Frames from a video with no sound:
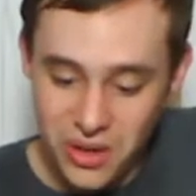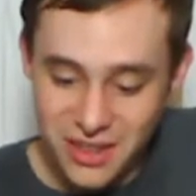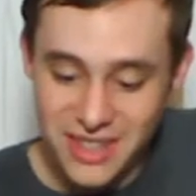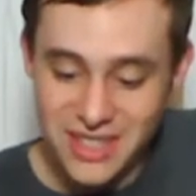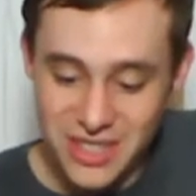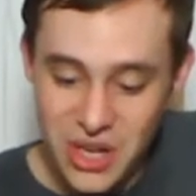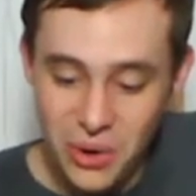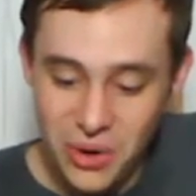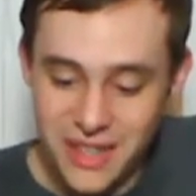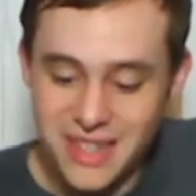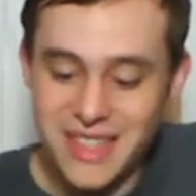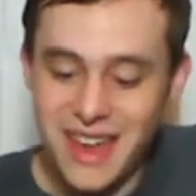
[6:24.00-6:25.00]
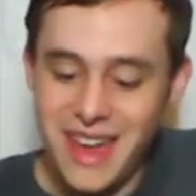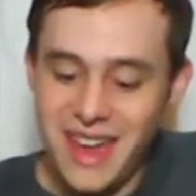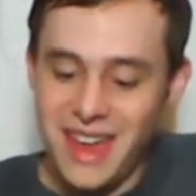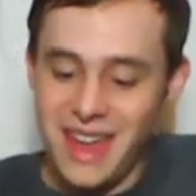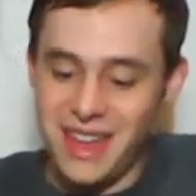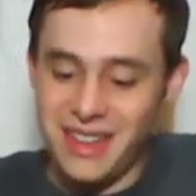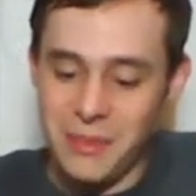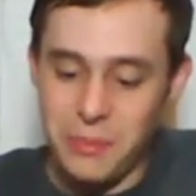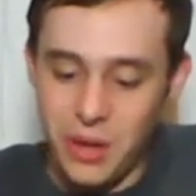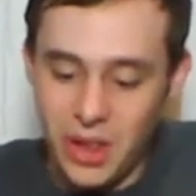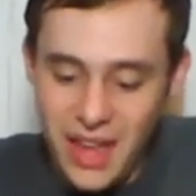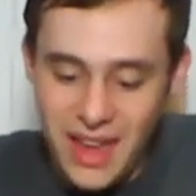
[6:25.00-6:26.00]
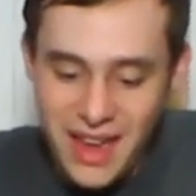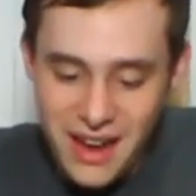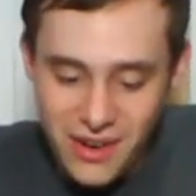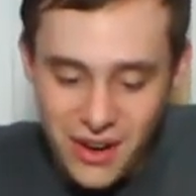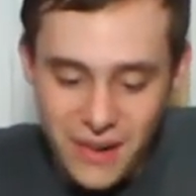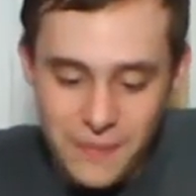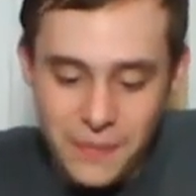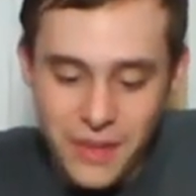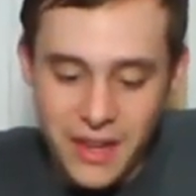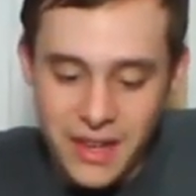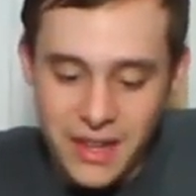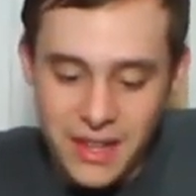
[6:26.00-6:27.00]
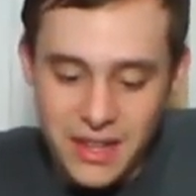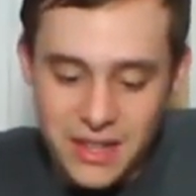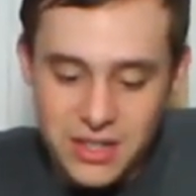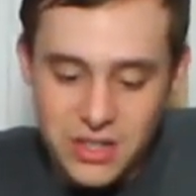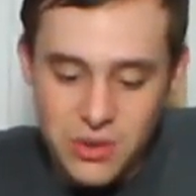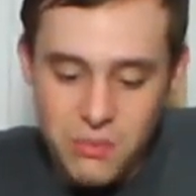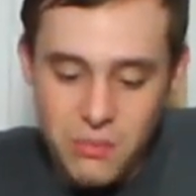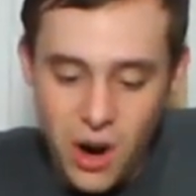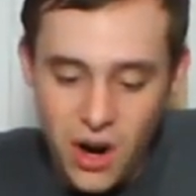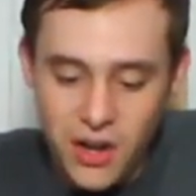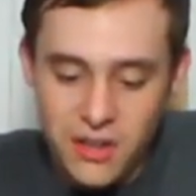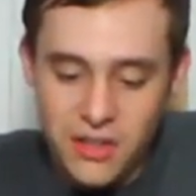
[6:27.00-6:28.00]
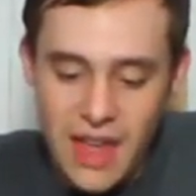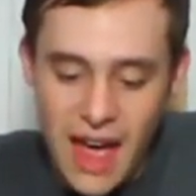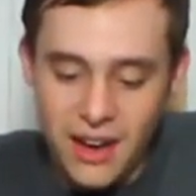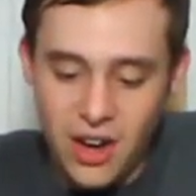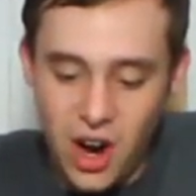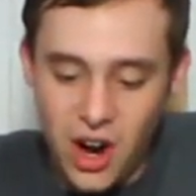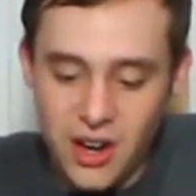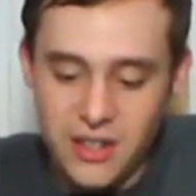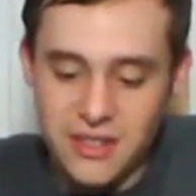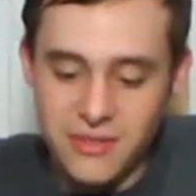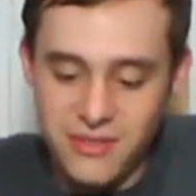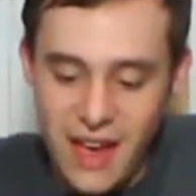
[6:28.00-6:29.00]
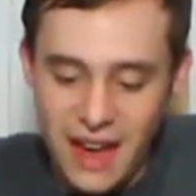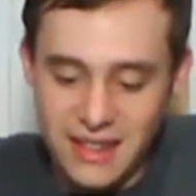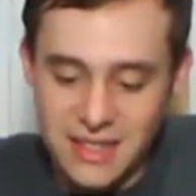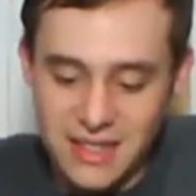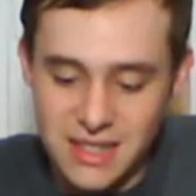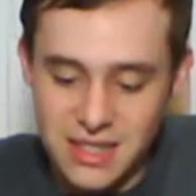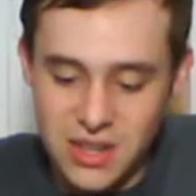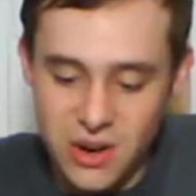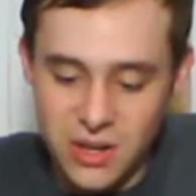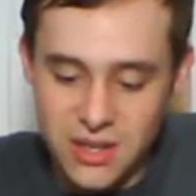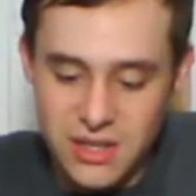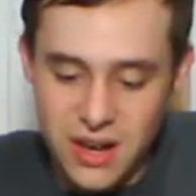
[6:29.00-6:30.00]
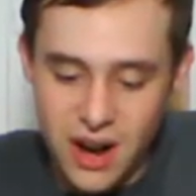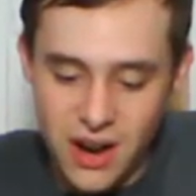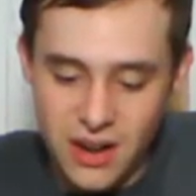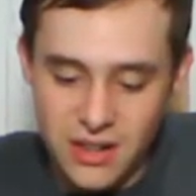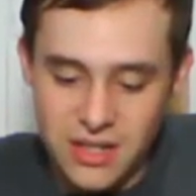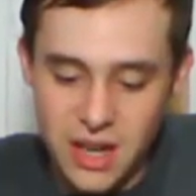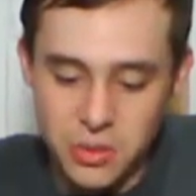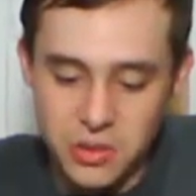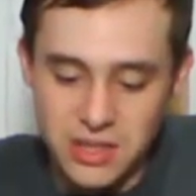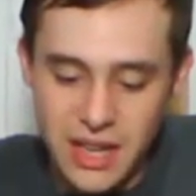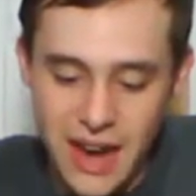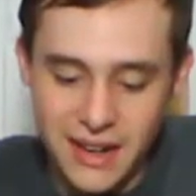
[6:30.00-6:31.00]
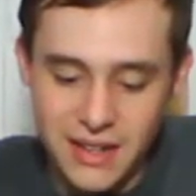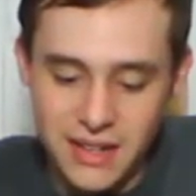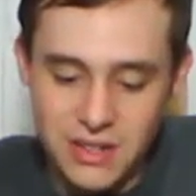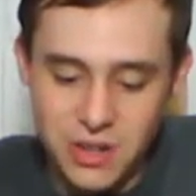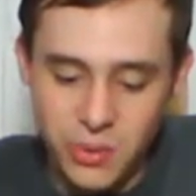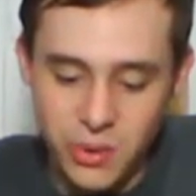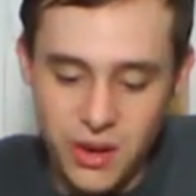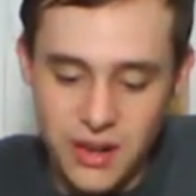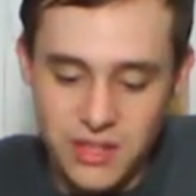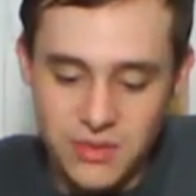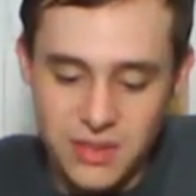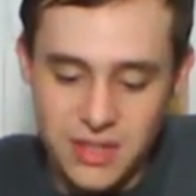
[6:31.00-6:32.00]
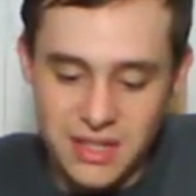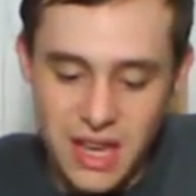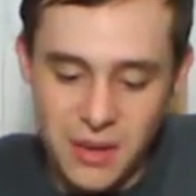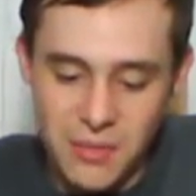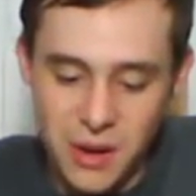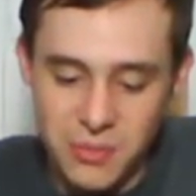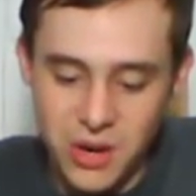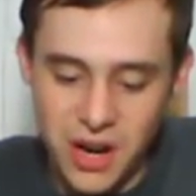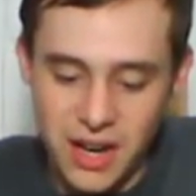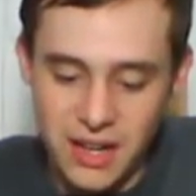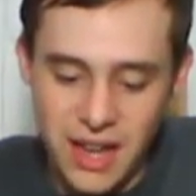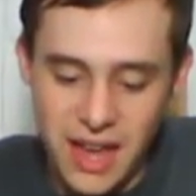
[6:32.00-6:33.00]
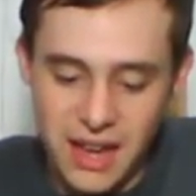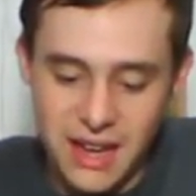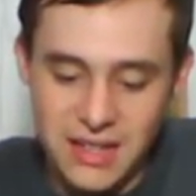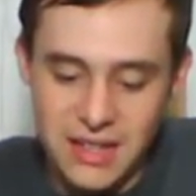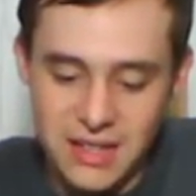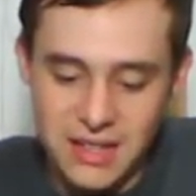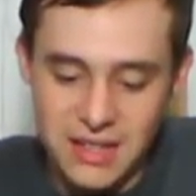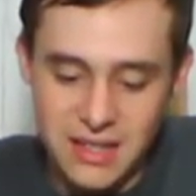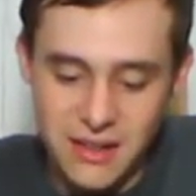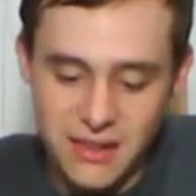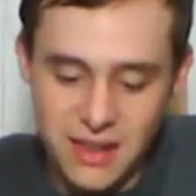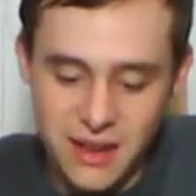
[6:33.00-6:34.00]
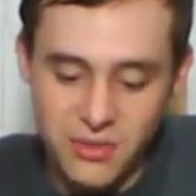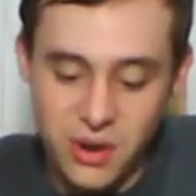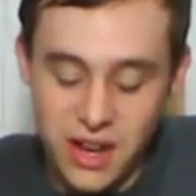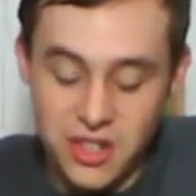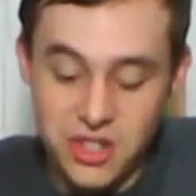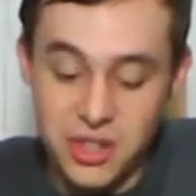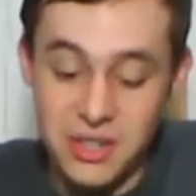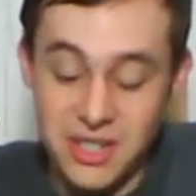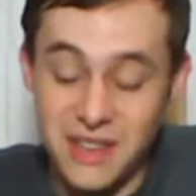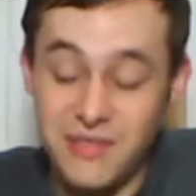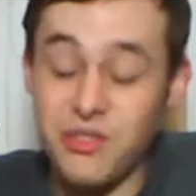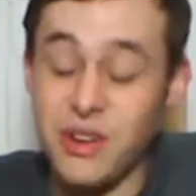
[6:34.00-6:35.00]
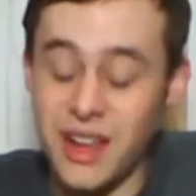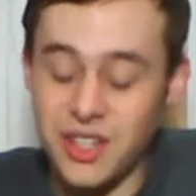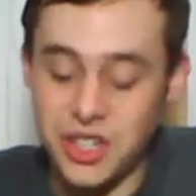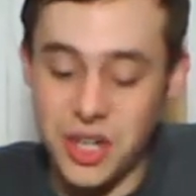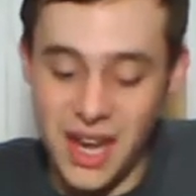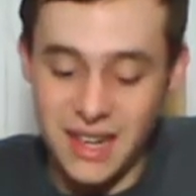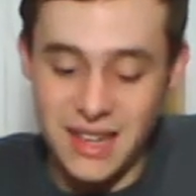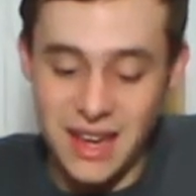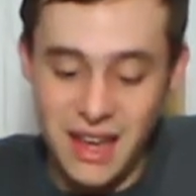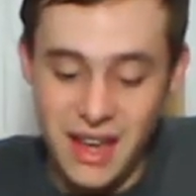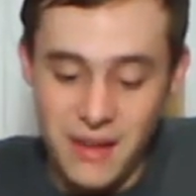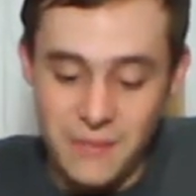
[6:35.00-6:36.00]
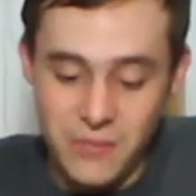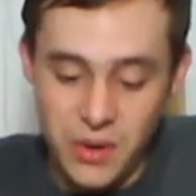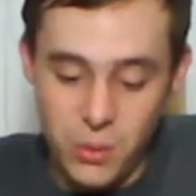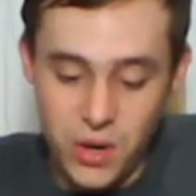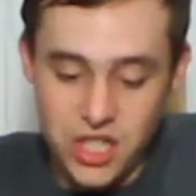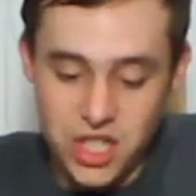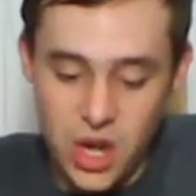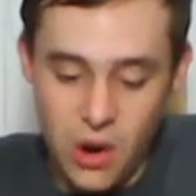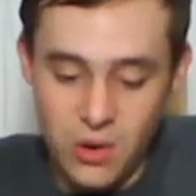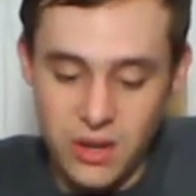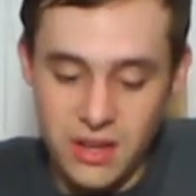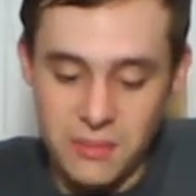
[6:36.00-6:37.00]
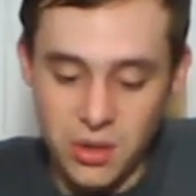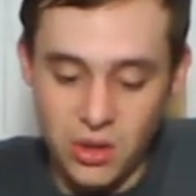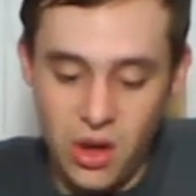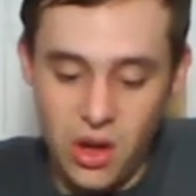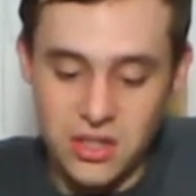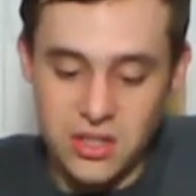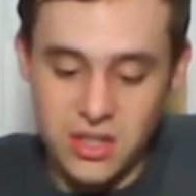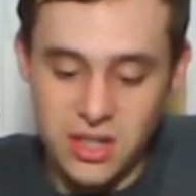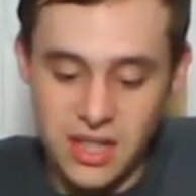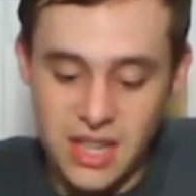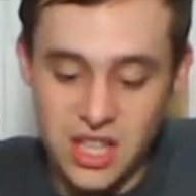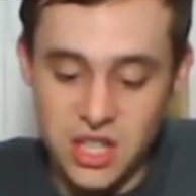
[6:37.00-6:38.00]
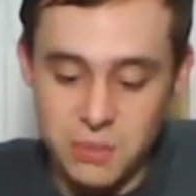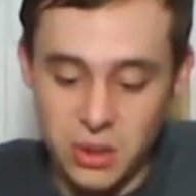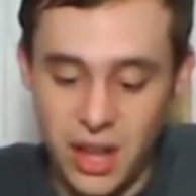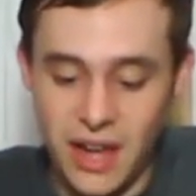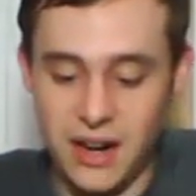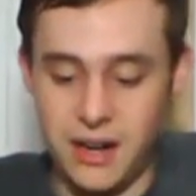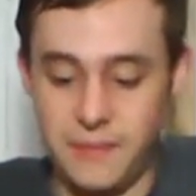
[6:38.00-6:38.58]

these tokens in the play area to mark that card's effect. These tokens are double-sided, so players with the same upgrade can differentiate which token belongs to each player.